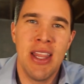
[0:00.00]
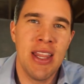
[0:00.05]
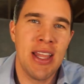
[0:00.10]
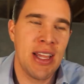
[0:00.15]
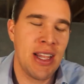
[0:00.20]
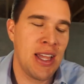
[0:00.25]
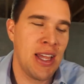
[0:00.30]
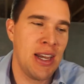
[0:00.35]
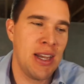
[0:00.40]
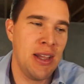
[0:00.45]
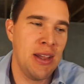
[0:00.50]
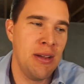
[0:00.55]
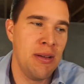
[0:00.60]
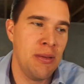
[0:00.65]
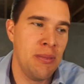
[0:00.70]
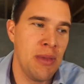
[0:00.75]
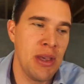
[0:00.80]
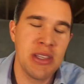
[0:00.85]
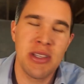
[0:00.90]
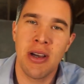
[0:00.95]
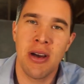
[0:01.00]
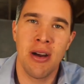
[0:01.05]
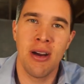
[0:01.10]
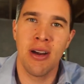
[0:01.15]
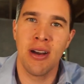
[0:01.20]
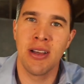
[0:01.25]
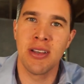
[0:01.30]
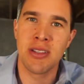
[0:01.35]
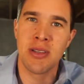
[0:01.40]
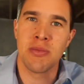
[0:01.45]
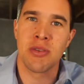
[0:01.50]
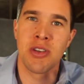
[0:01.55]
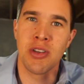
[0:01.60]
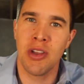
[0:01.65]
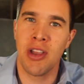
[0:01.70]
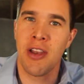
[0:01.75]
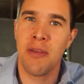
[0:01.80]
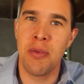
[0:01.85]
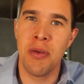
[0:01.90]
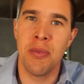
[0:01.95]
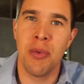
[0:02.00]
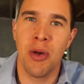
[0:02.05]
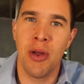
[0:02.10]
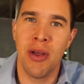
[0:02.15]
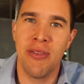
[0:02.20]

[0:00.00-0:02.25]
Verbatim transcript: That kind of makes it hard because I'm sure a lot of people